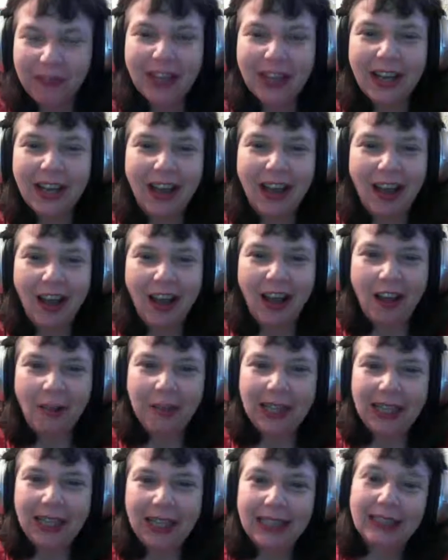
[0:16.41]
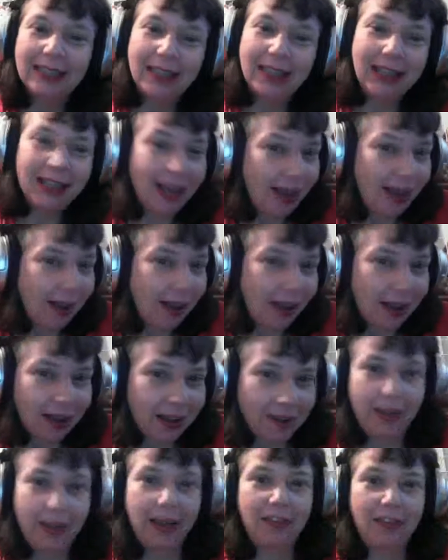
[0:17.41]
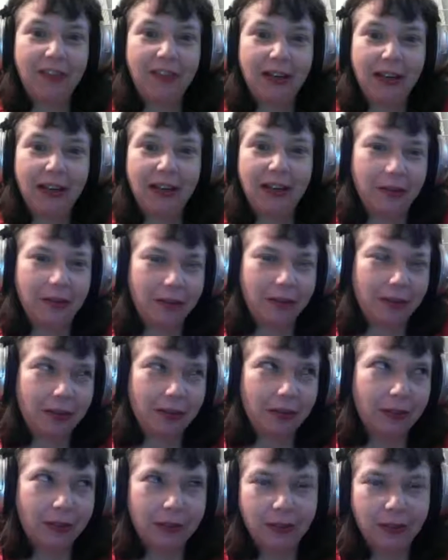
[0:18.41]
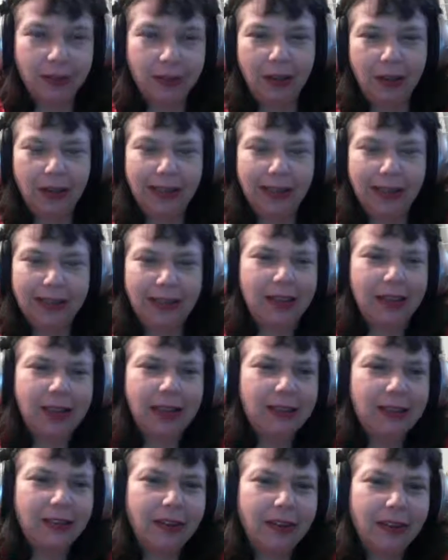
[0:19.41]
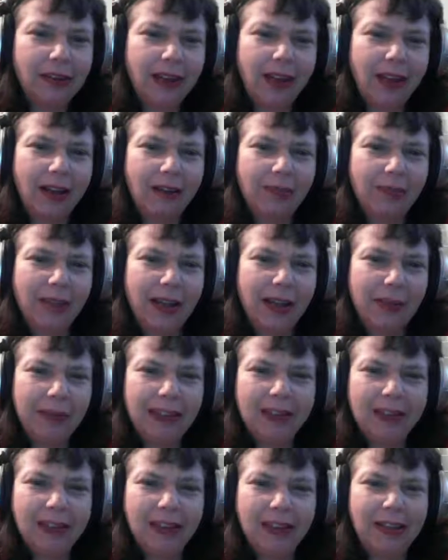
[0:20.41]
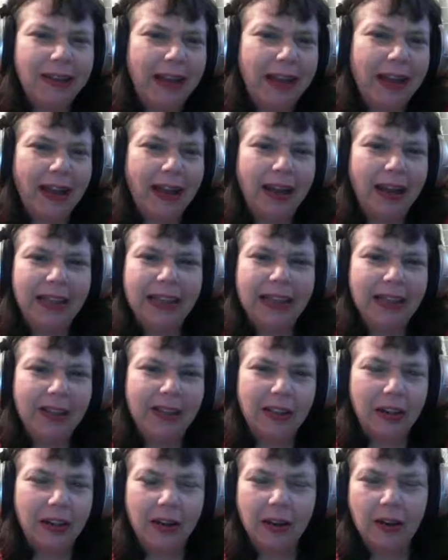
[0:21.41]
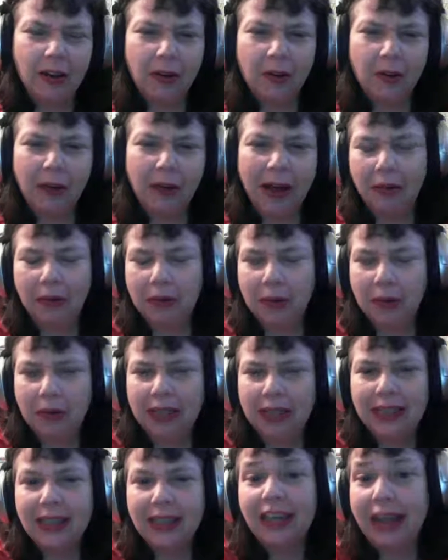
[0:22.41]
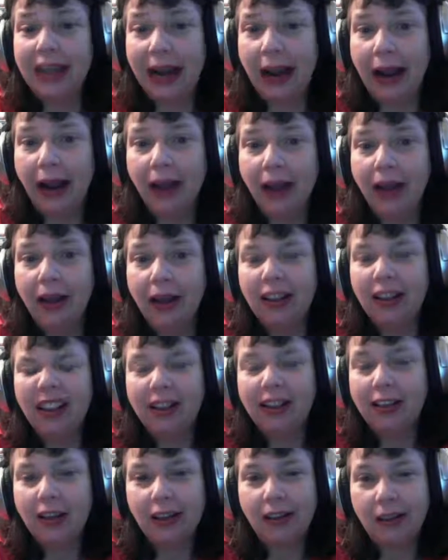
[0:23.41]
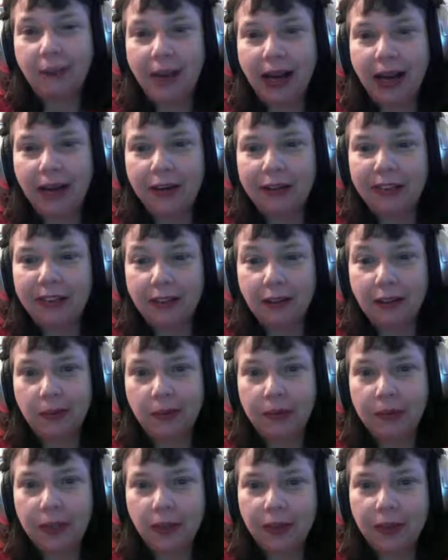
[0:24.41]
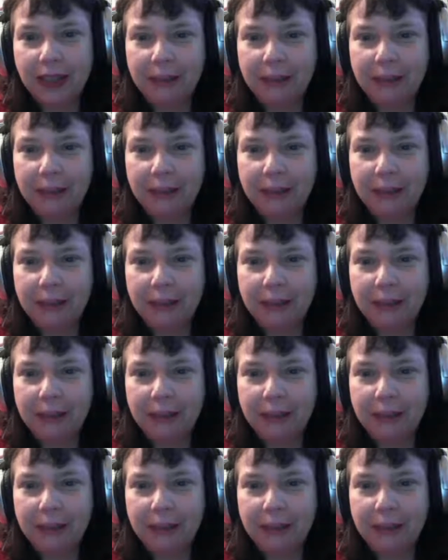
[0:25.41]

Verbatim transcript: Um, and he said, Yeah, I can make videos. At least I think he said that. Maybe he said, Yeah, I need to go. I don't know. He said, Yeah. That's all that matters. So I'm doing it.